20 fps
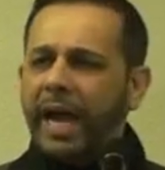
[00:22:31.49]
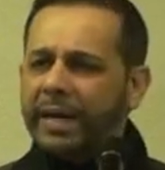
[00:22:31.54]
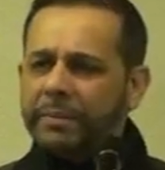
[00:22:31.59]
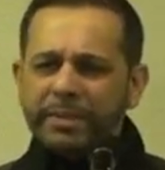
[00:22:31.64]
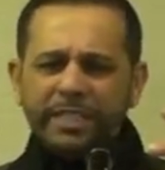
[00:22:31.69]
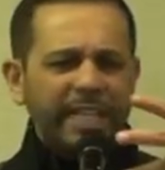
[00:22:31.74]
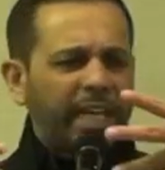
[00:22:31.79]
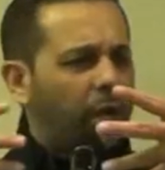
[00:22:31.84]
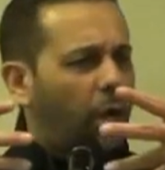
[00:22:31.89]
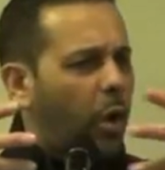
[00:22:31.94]

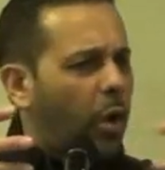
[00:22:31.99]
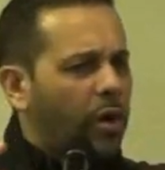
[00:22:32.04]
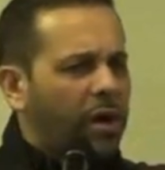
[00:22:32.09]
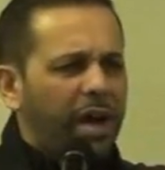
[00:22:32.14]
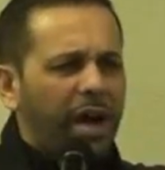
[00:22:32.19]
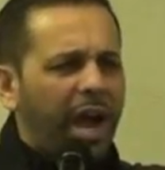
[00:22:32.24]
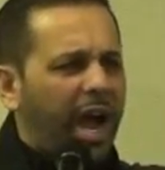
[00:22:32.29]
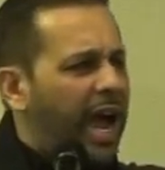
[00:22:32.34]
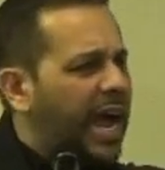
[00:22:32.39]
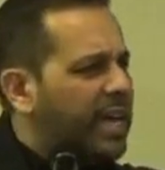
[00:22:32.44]
I, I'm
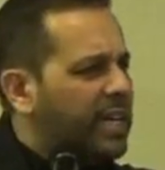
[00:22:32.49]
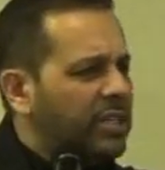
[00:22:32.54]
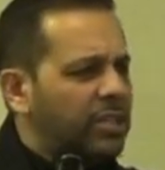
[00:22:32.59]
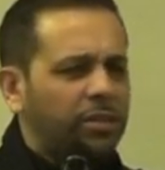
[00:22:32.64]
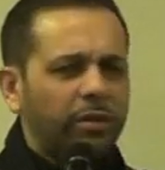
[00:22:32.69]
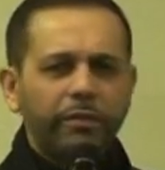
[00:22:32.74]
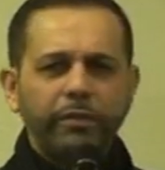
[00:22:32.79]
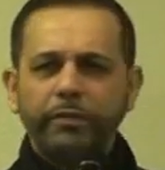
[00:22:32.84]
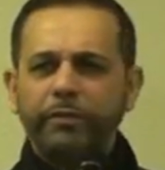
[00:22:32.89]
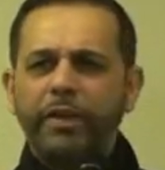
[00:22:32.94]
seeing all
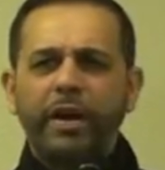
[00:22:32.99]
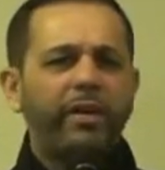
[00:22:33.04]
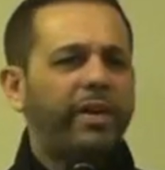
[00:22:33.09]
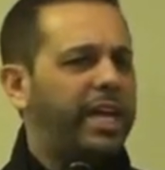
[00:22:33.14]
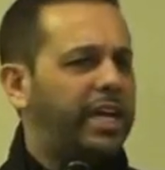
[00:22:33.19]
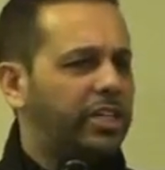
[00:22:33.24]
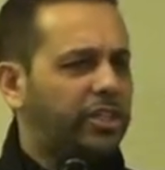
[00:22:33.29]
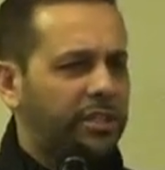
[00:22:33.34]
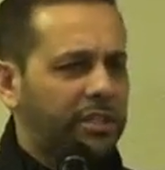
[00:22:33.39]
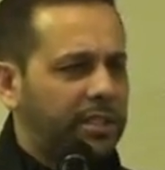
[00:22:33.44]
kinds
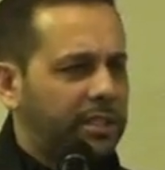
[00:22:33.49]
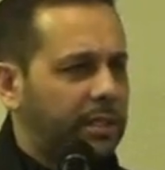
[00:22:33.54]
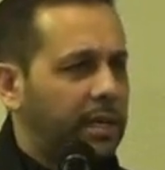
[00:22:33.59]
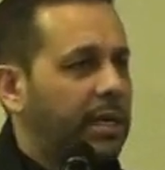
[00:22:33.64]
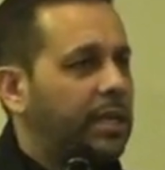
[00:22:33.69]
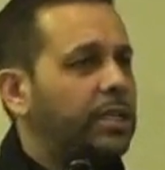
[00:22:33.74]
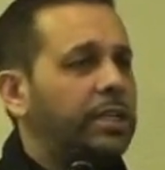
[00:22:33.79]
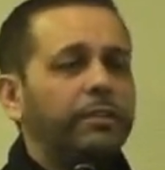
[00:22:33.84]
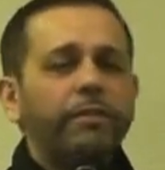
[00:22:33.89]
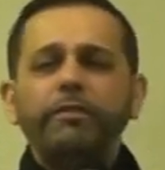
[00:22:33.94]
of
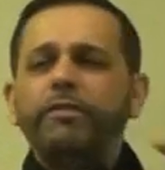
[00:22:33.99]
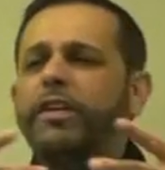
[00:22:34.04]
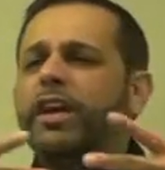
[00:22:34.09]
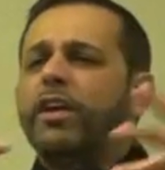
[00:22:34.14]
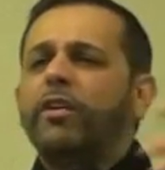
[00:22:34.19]
variations.